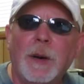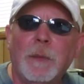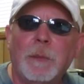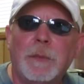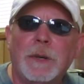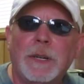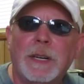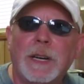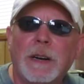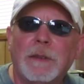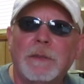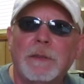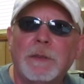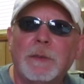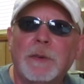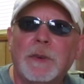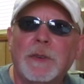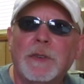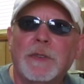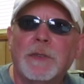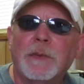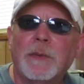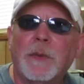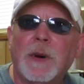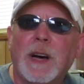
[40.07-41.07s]
But every
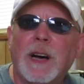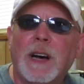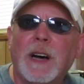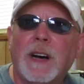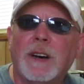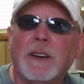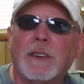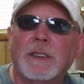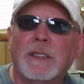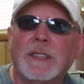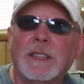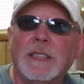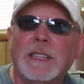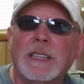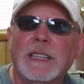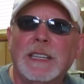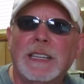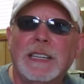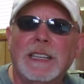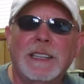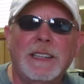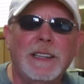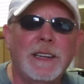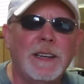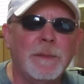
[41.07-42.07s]
once in a while,
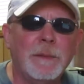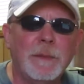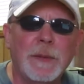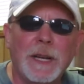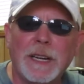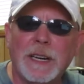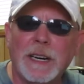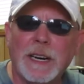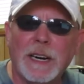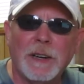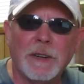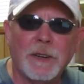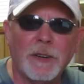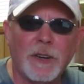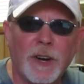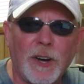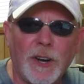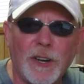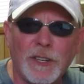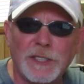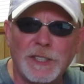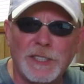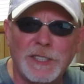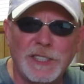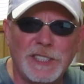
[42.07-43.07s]
it doesn't matter how
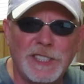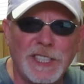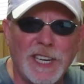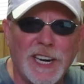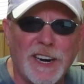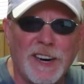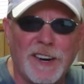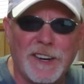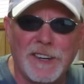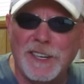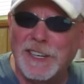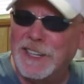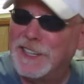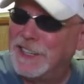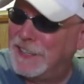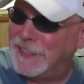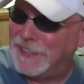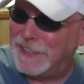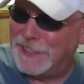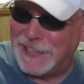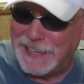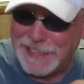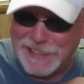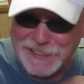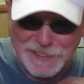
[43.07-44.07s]
cautious you are, the
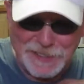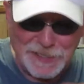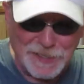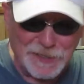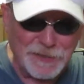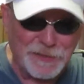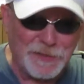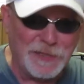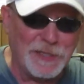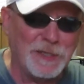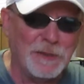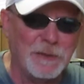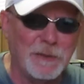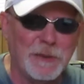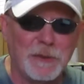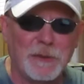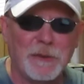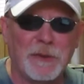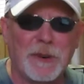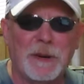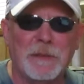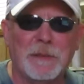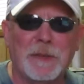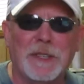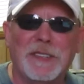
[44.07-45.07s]
day's just filled with
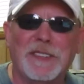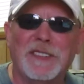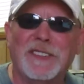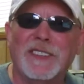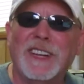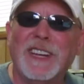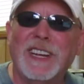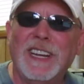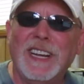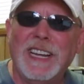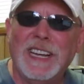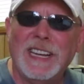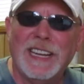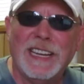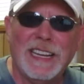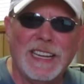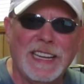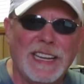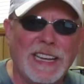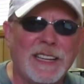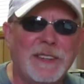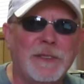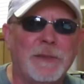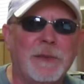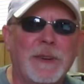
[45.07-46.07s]
gremlins. And
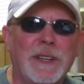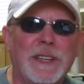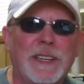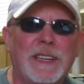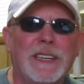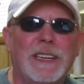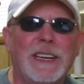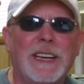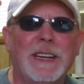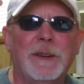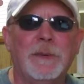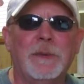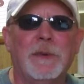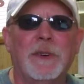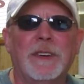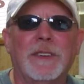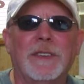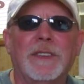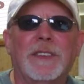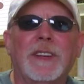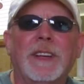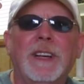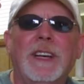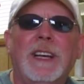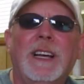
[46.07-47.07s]
that's the way the day
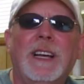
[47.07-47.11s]
was.